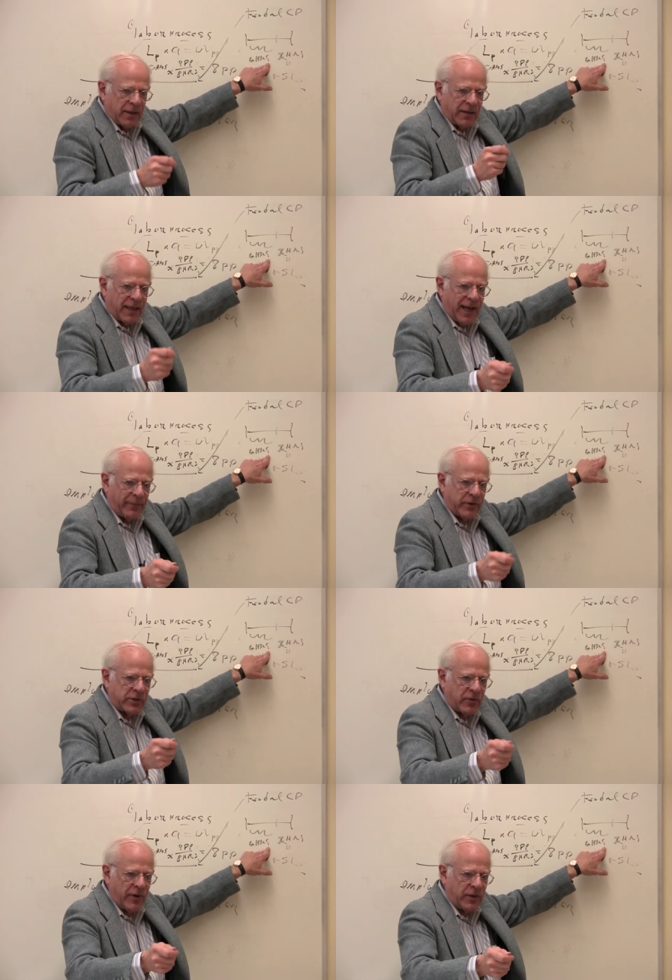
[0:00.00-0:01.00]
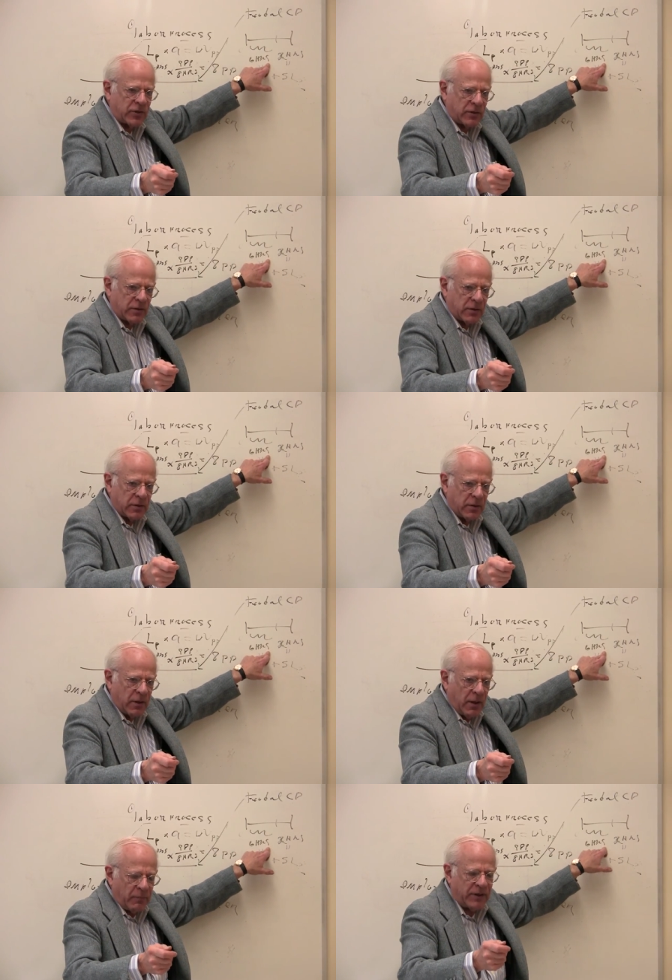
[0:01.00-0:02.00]
than the capitalist or ancient.
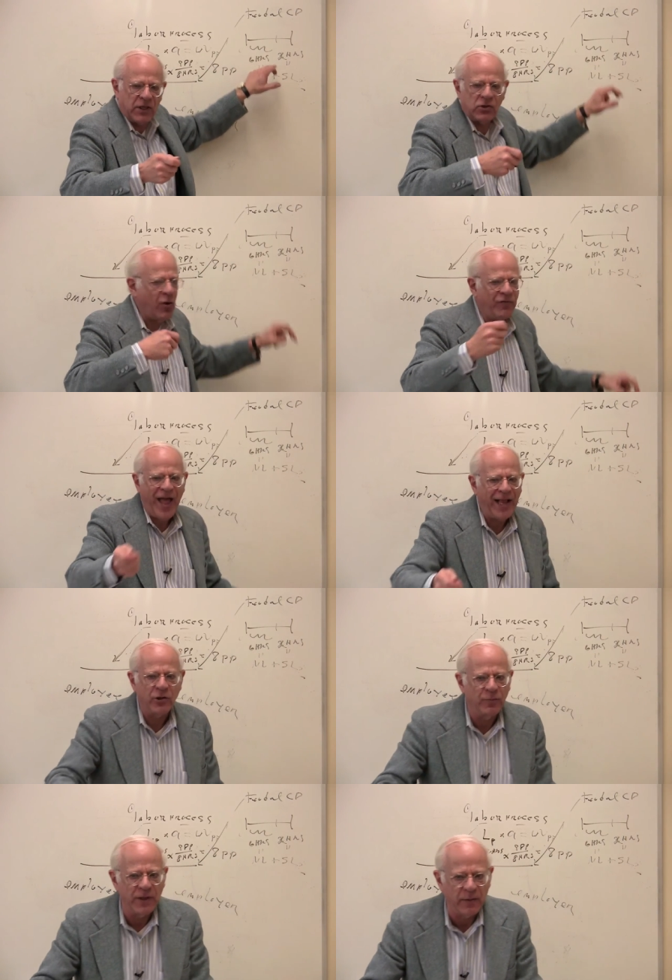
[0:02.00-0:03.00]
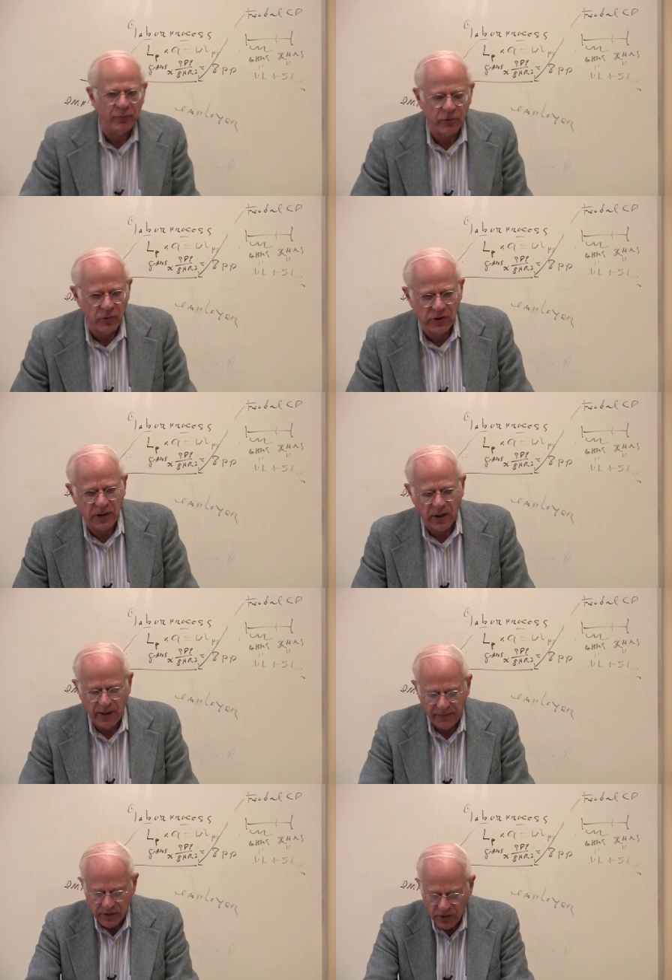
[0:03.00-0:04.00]
But there's no value being produced here,
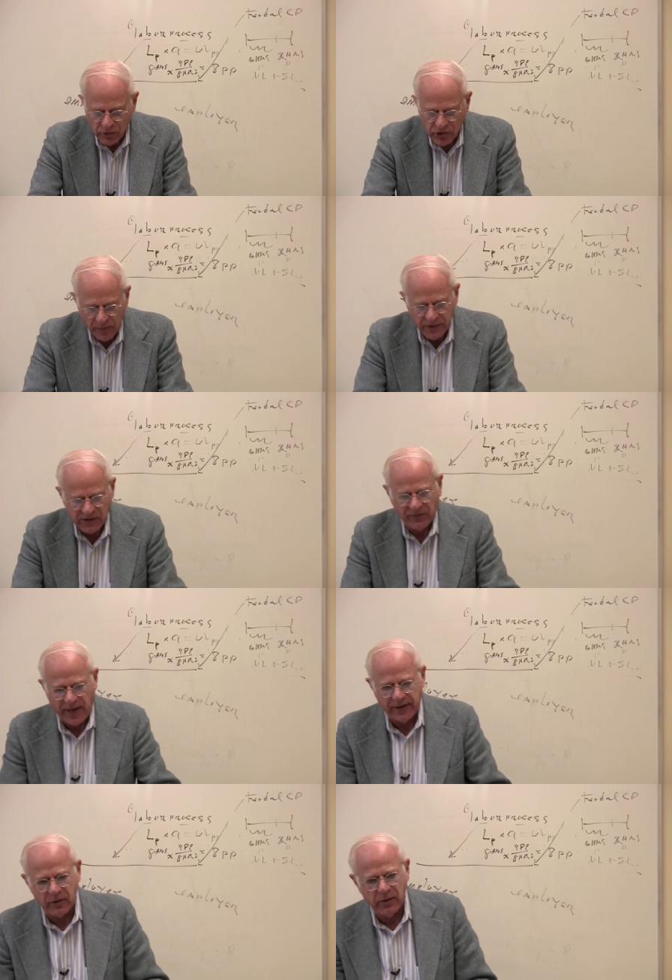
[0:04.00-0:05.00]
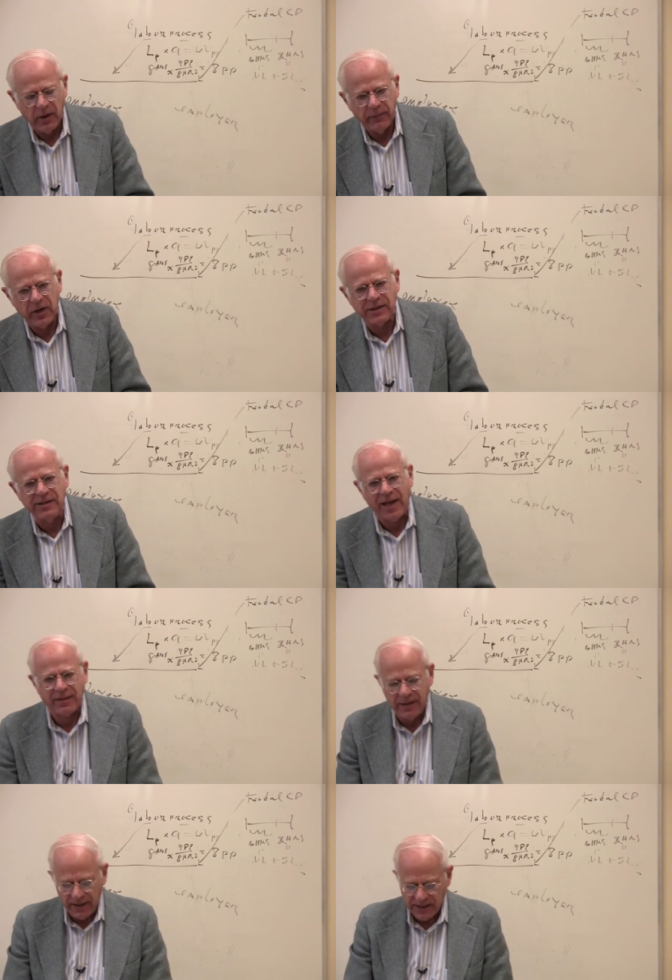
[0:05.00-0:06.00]
and there's no surplus value because
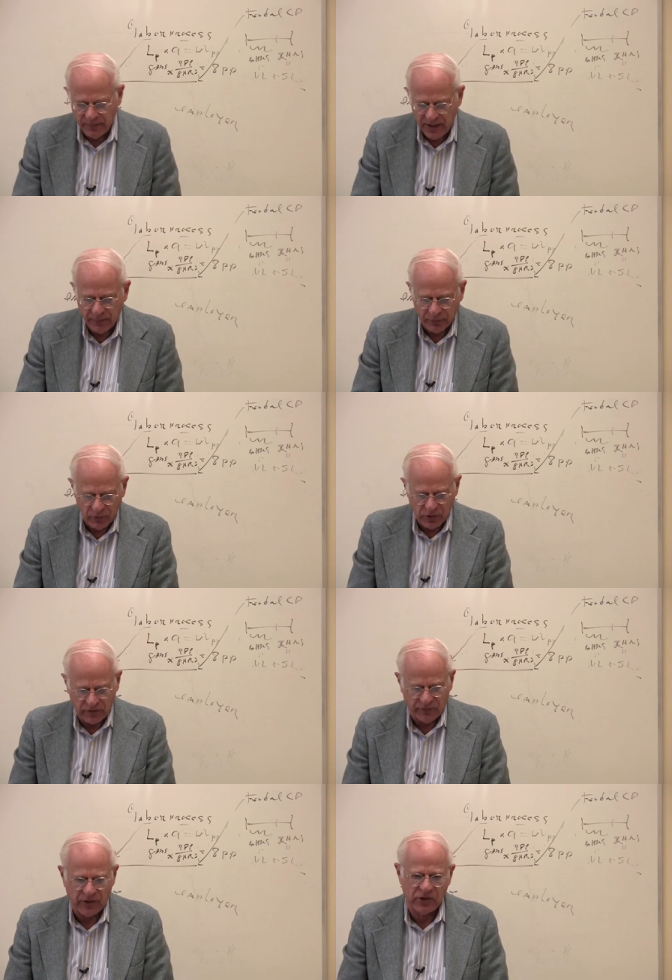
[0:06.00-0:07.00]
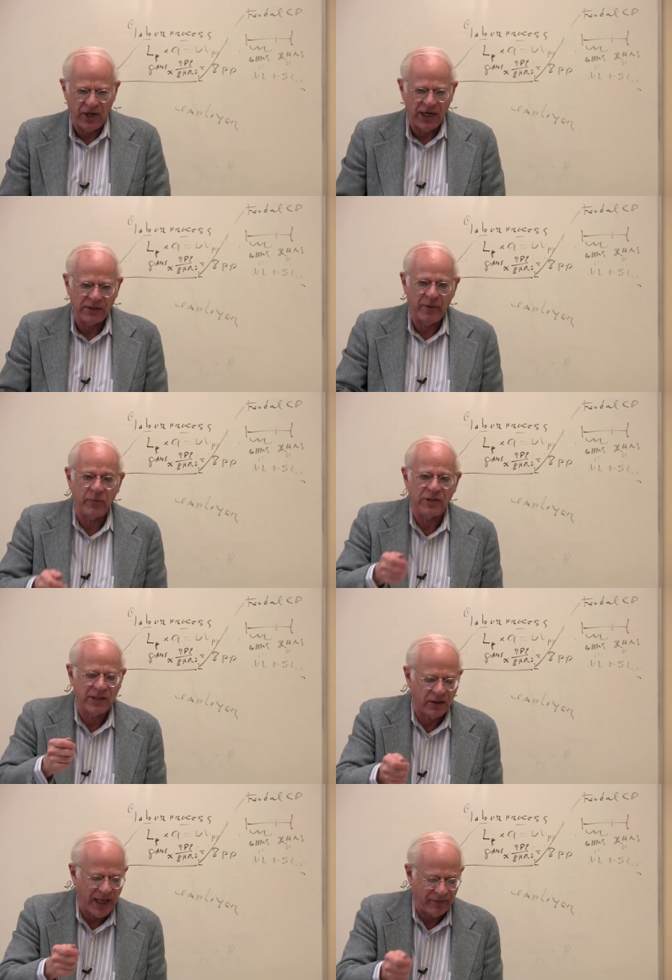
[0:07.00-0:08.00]
nothing is being produced for exchange, but we
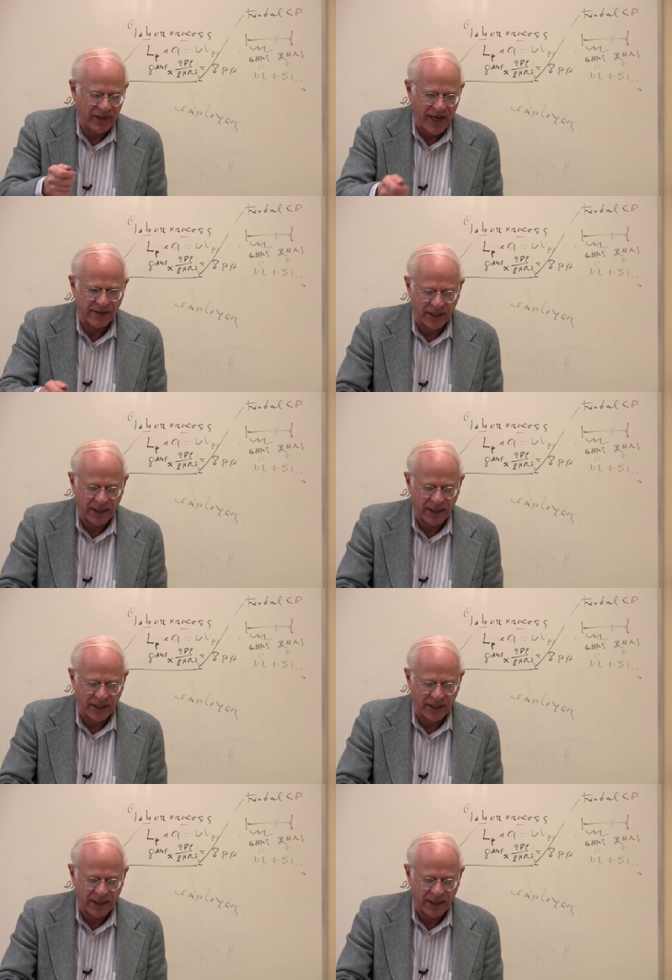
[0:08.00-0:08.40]
still have class